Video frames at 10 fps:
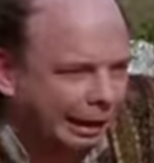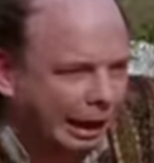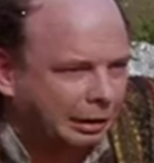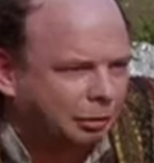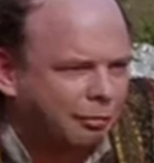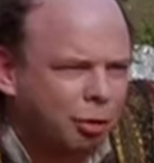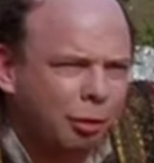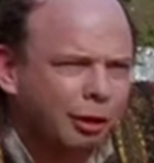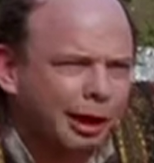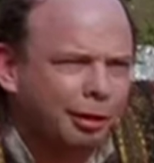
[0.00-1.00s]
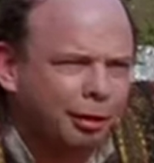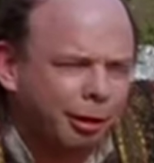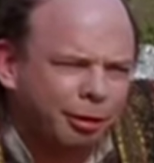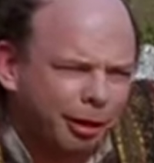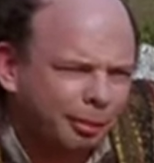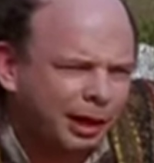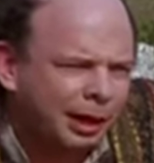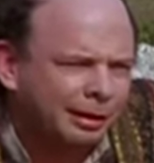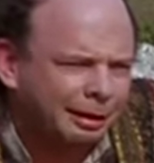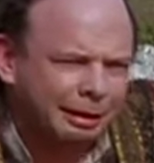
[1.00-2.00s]
well, I could have sworn I saw
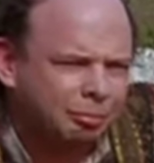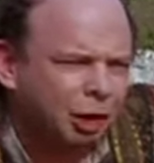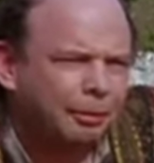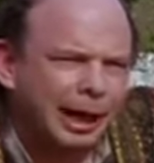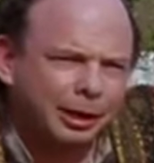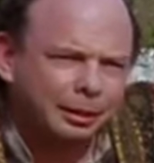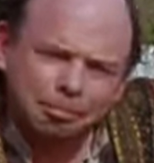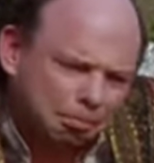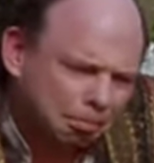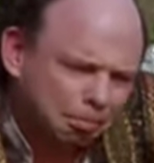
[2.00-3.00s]
something. Uh, uh, no matter.